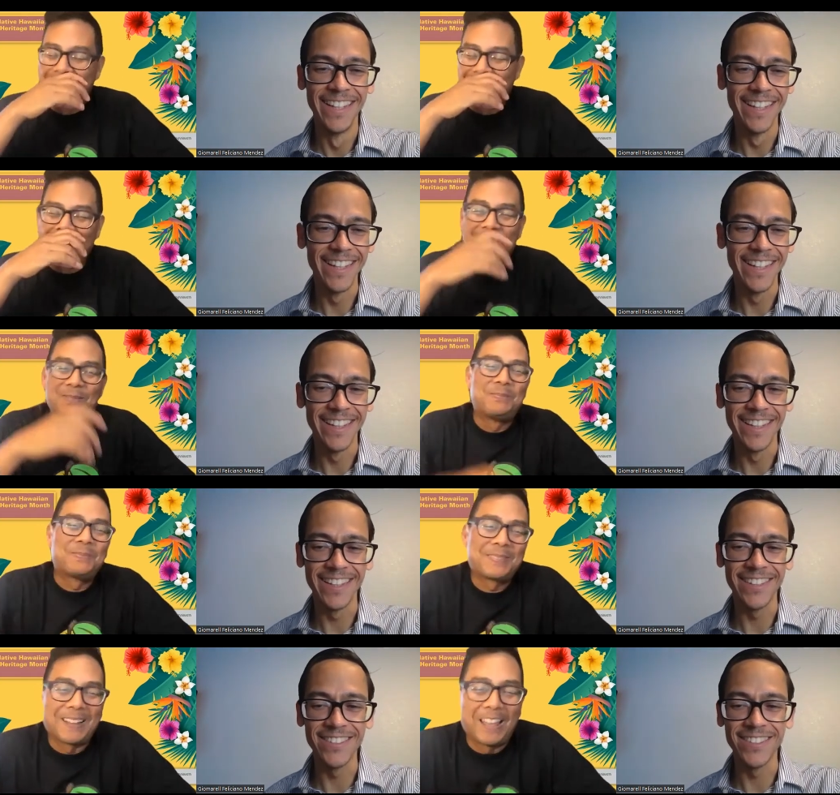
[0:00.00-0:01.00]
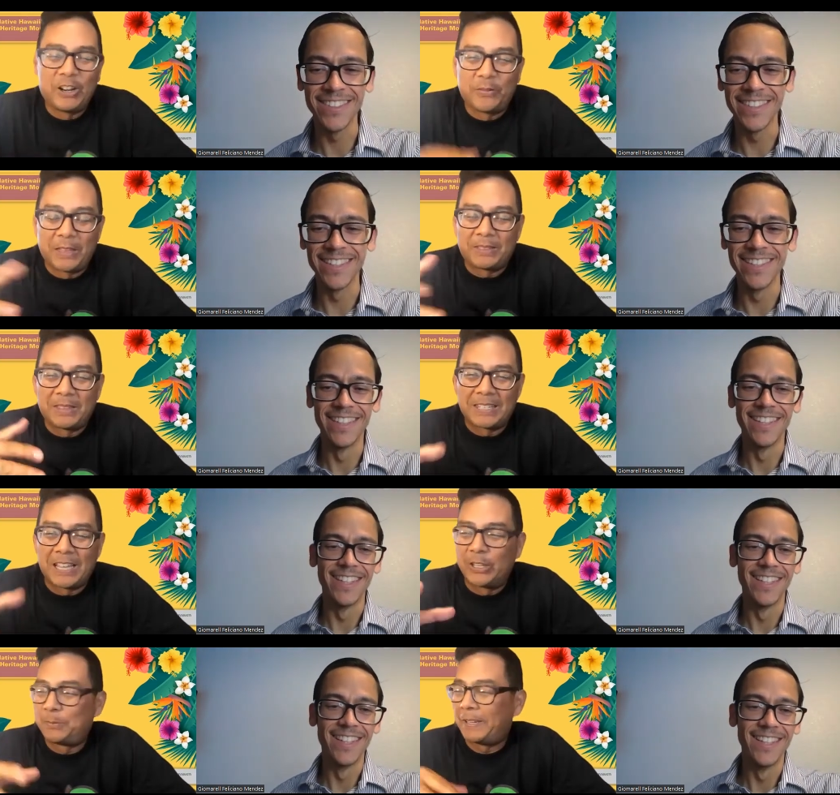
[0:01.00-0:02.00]
Speaker 1: um, I noticed that the sound
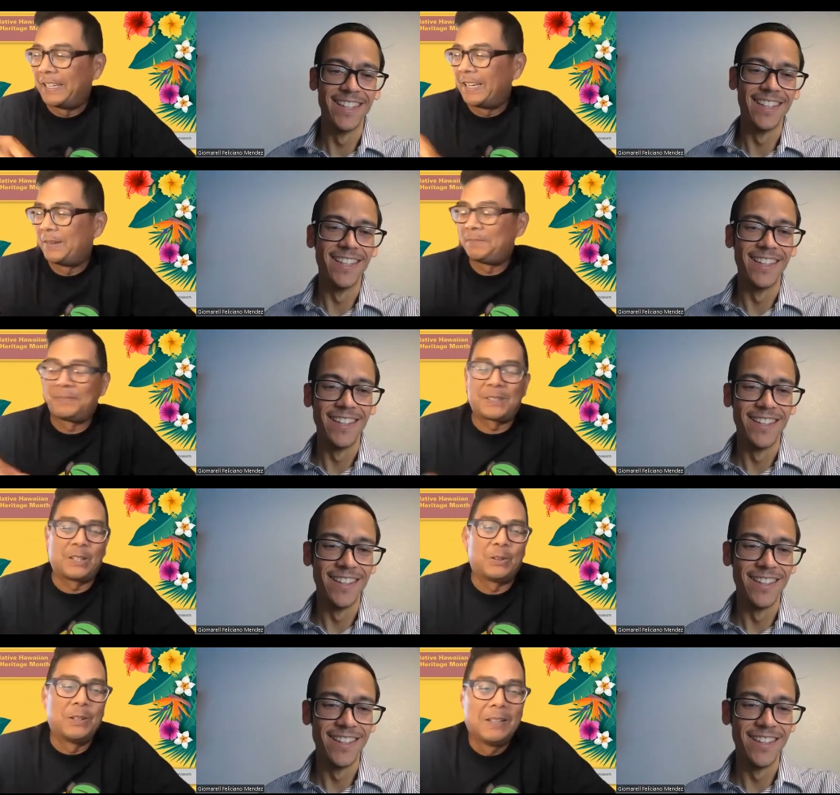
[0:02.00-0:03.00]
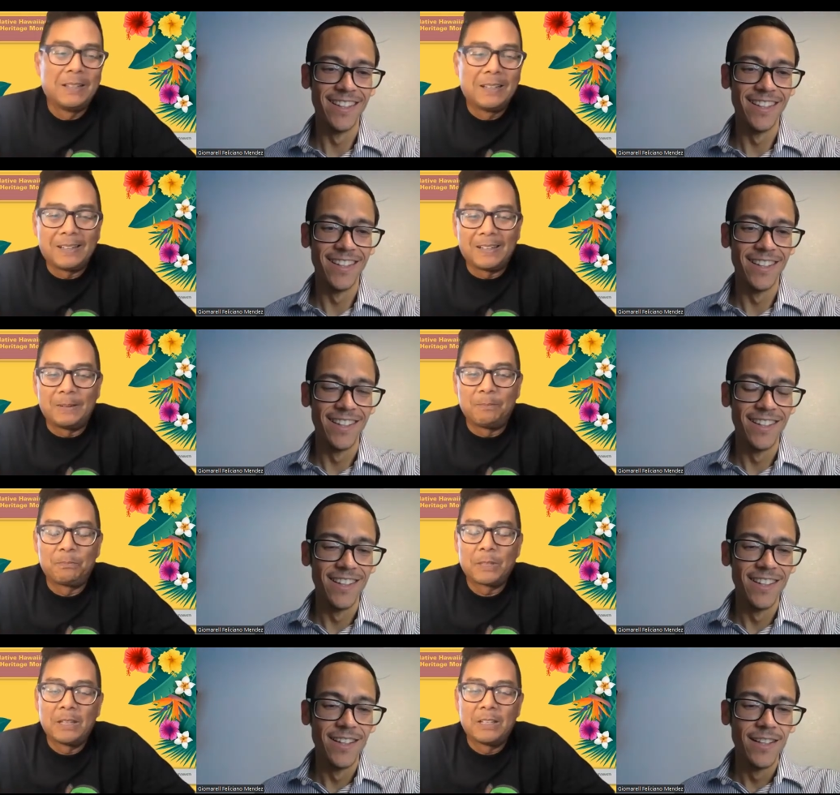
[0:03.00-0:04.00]
is picking up. So, um,
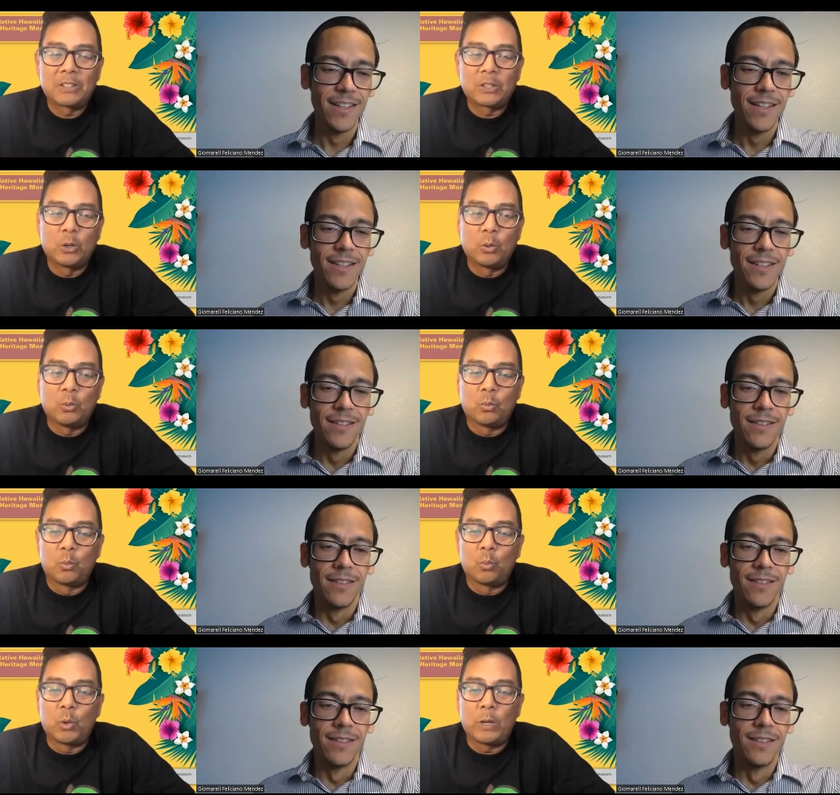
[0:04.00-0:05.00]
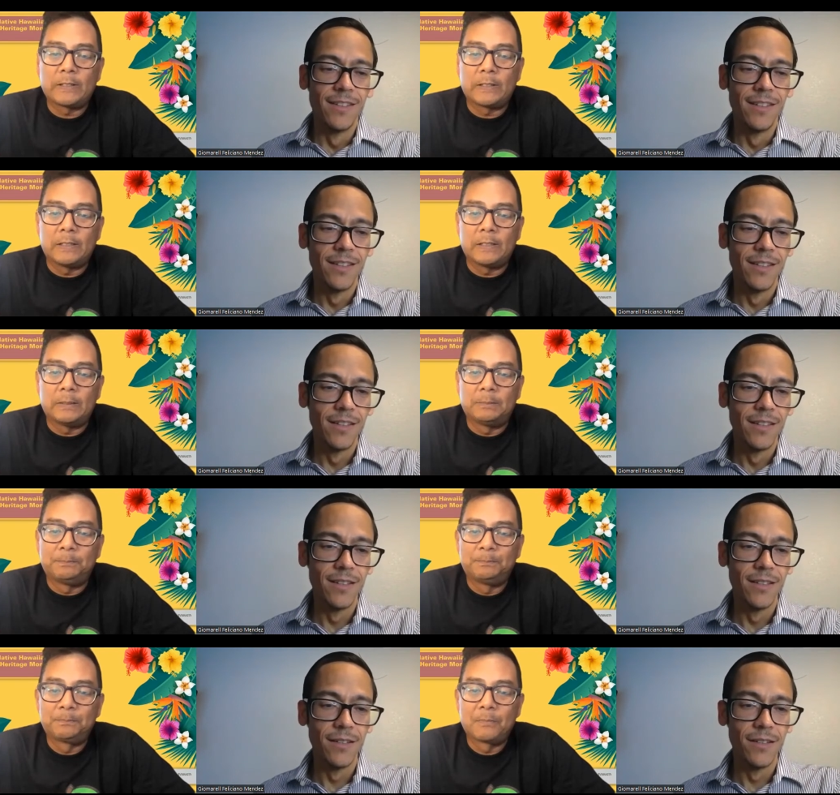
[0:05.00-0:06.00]
so what?
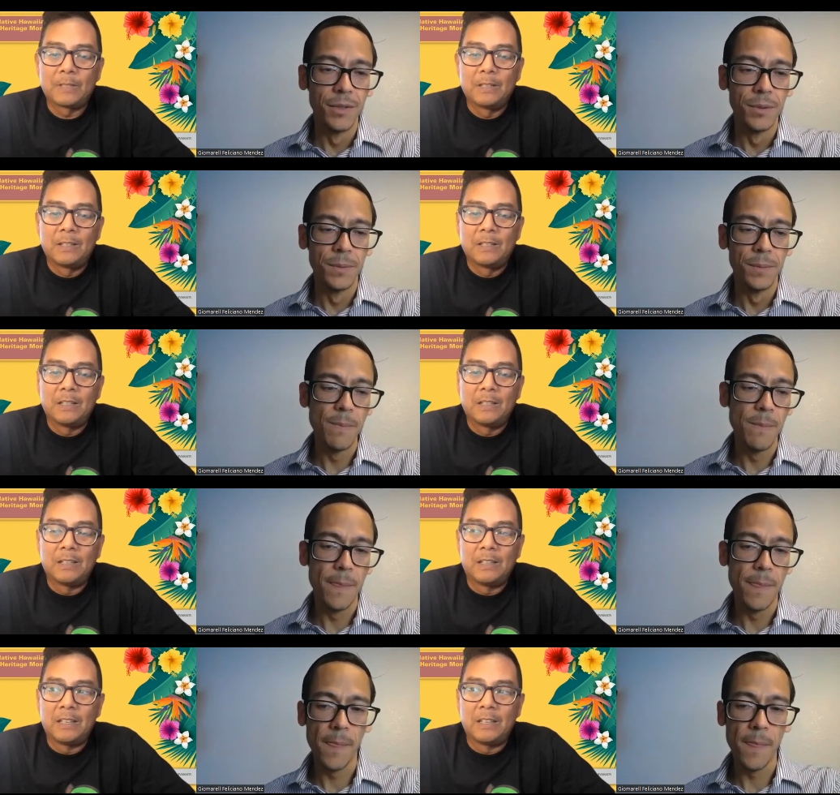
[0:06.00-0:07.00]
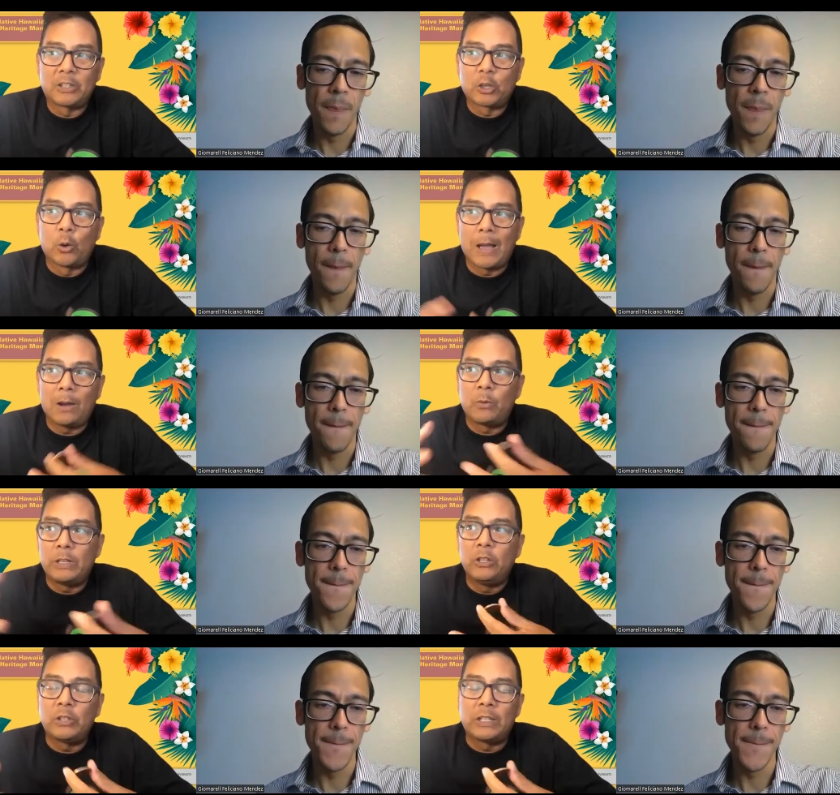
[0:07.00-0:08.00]
Um, so how we
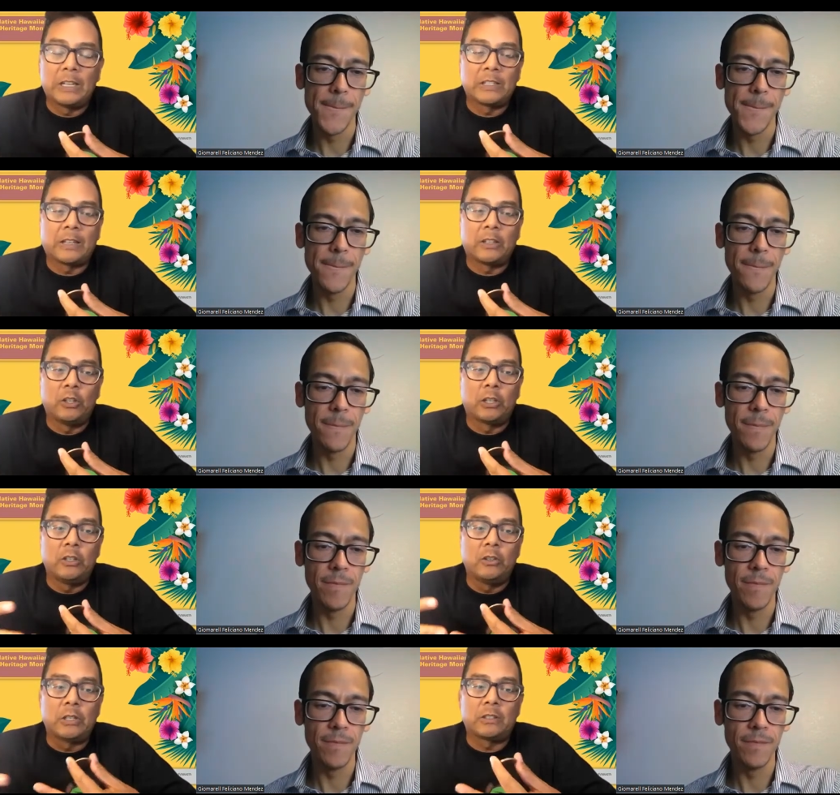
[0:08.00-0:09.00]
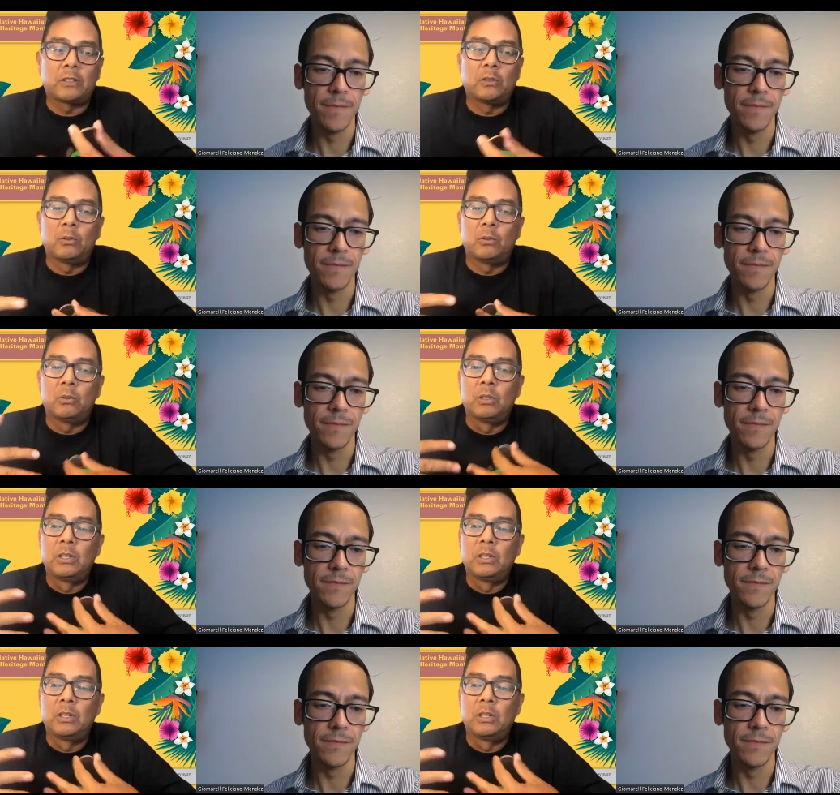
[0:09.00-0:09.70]
use it is that you can use it to